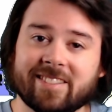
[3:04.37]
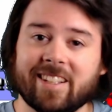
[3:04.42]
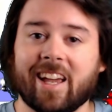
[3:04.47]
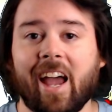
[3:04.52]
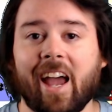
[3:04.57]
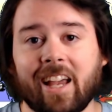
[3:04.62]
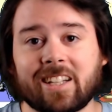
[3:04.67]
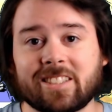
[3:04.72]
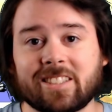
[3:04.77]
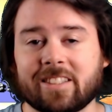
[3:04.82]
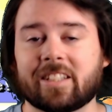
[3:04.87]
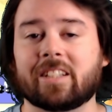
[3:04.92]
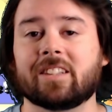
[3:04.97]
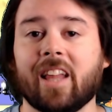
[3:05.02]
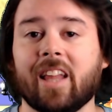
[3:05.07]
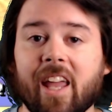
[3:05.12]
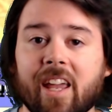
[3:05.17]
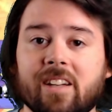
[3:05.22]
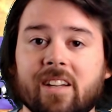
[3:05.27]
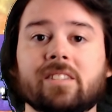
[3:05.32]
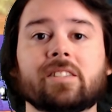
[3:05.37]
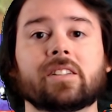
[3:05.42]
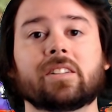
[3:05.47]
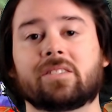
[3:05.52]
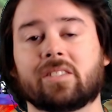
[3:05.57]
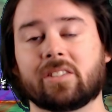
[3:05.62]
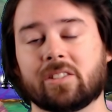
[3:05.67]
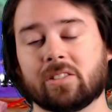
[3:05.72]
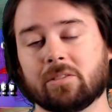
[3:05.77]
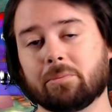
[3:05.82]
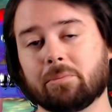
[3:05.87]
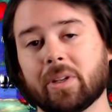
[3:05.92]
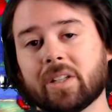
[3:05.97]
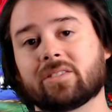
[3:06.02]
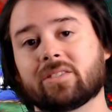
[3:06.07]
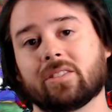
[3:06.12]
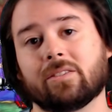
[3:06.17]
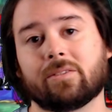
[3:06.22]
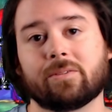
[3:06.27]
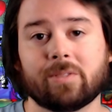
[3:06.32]
to actually land, because it'll
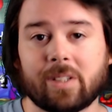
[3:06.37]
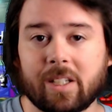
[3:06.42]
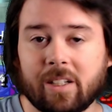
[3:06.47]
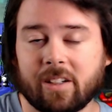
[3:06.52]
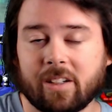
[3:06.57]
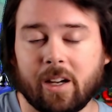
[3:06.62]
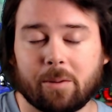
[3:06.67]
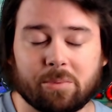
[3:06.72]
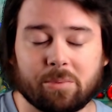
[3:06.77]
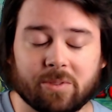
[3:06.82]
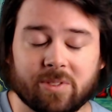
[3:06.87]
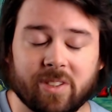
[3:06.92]
miss a couple of